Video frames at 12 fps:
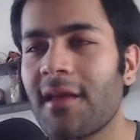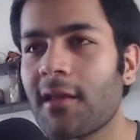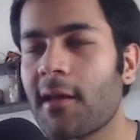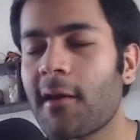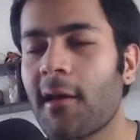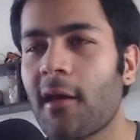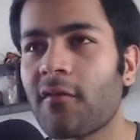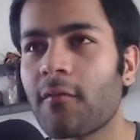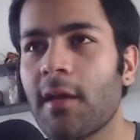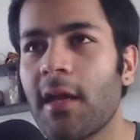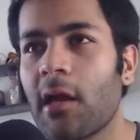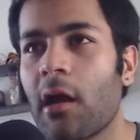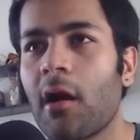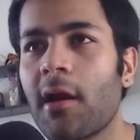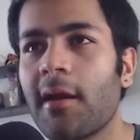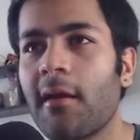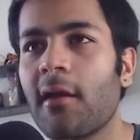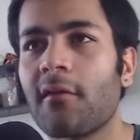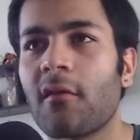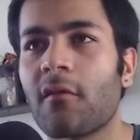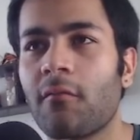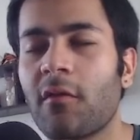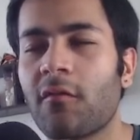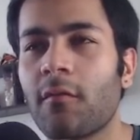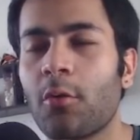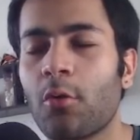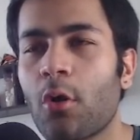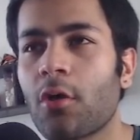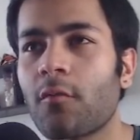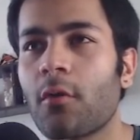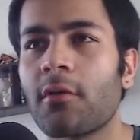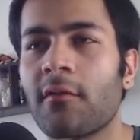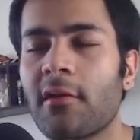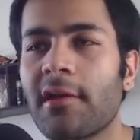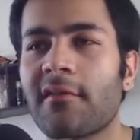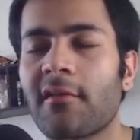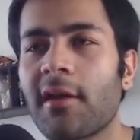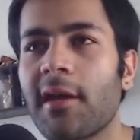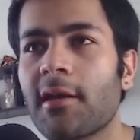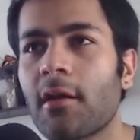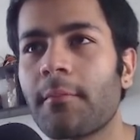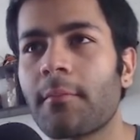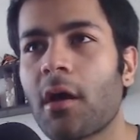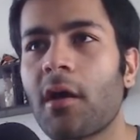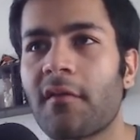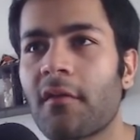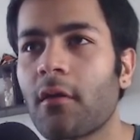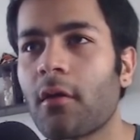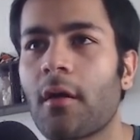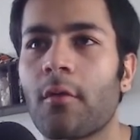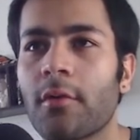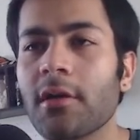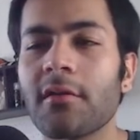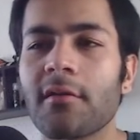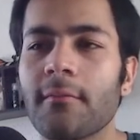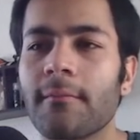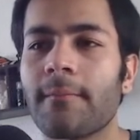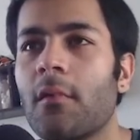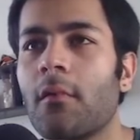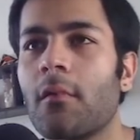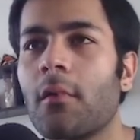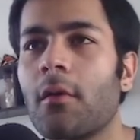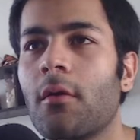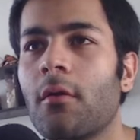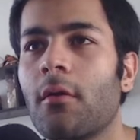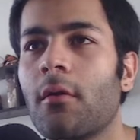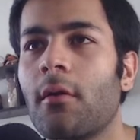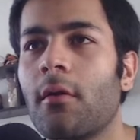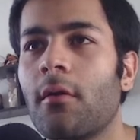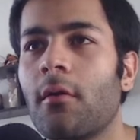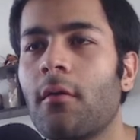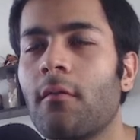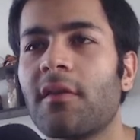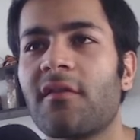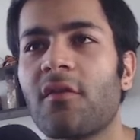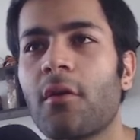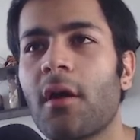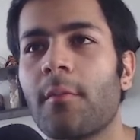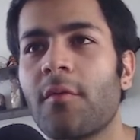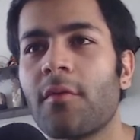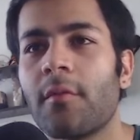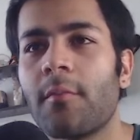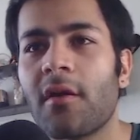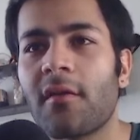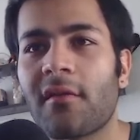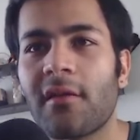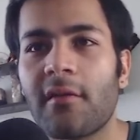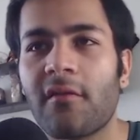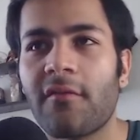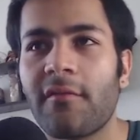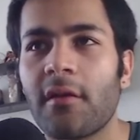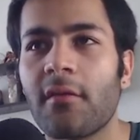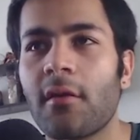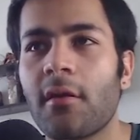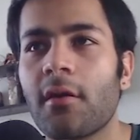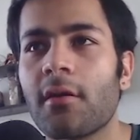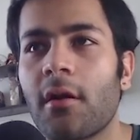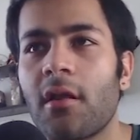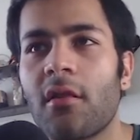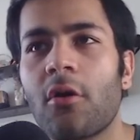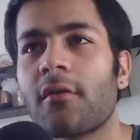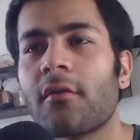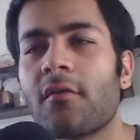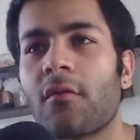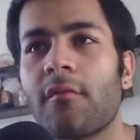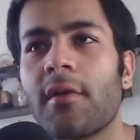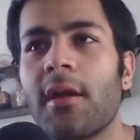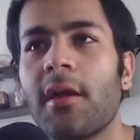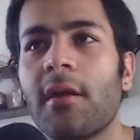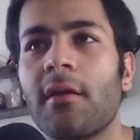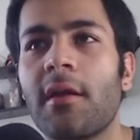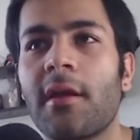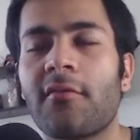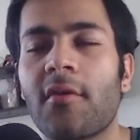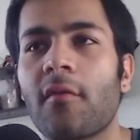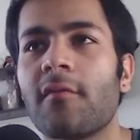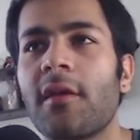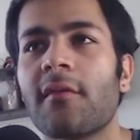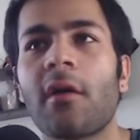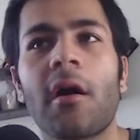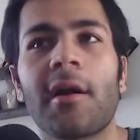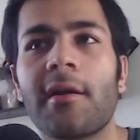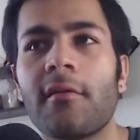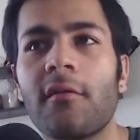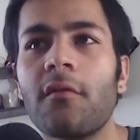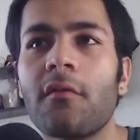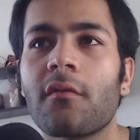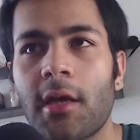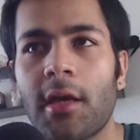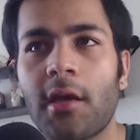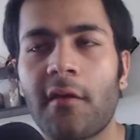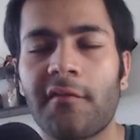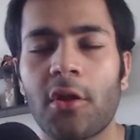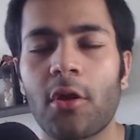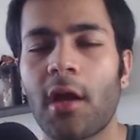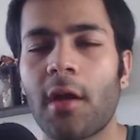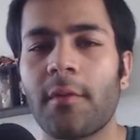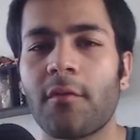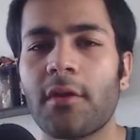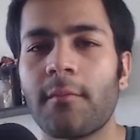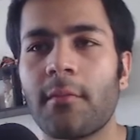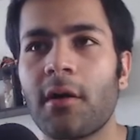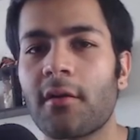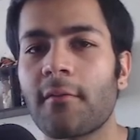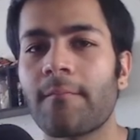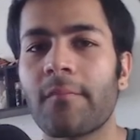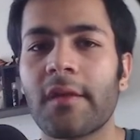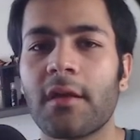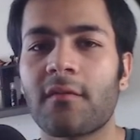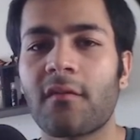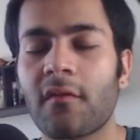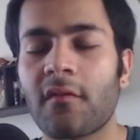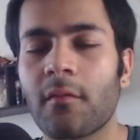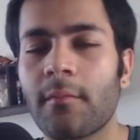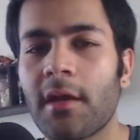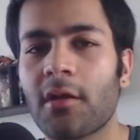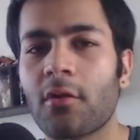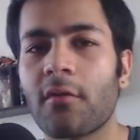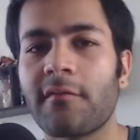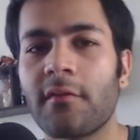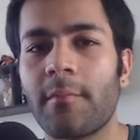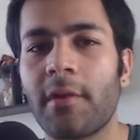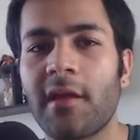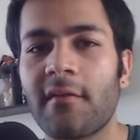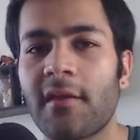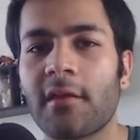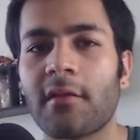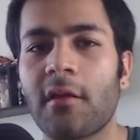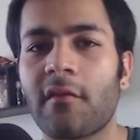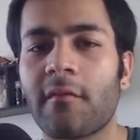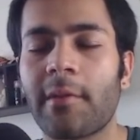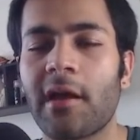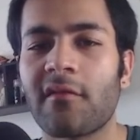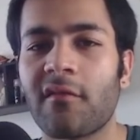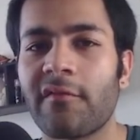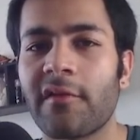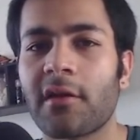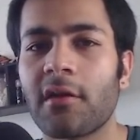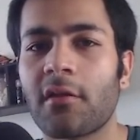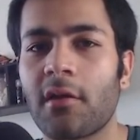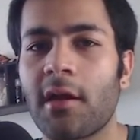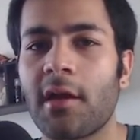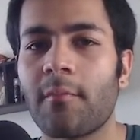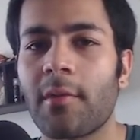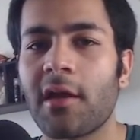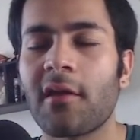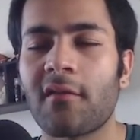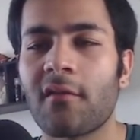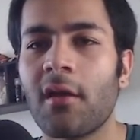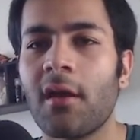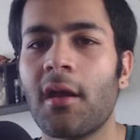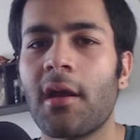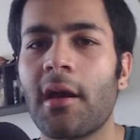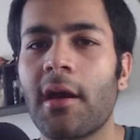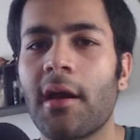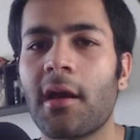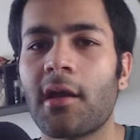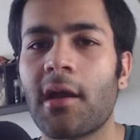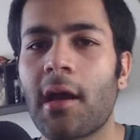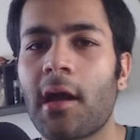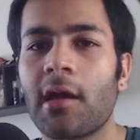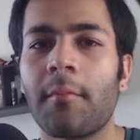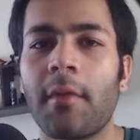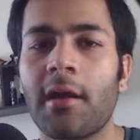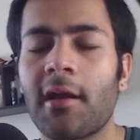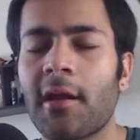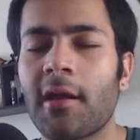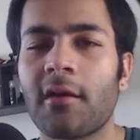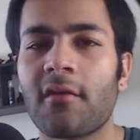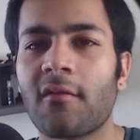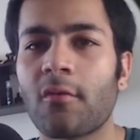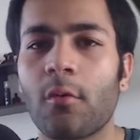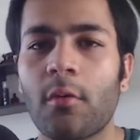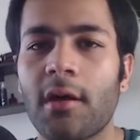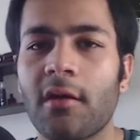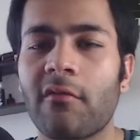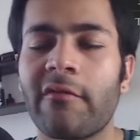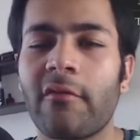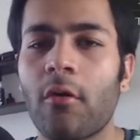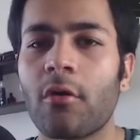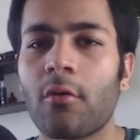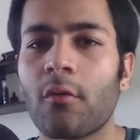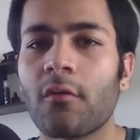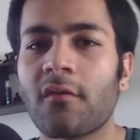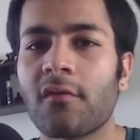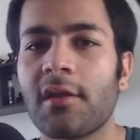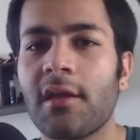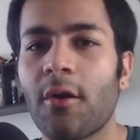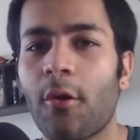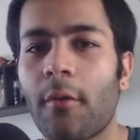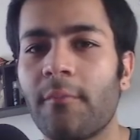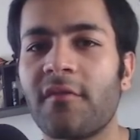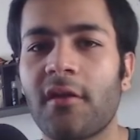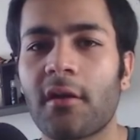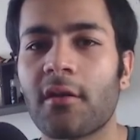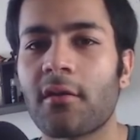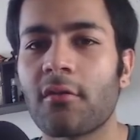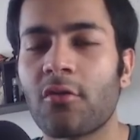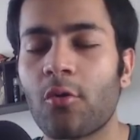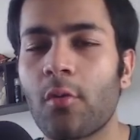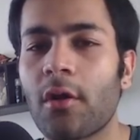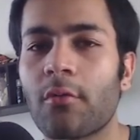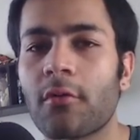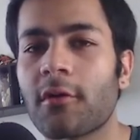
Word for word: that it has very hard edges which we do not want. So let's create a mask around it. Once you're happy with the mask, let's feather it a lot so we get rid of these hard edges. And after you're happy with the mask, it's just a matter of placing this splash effect in the right place and animating it so it follows the object throughout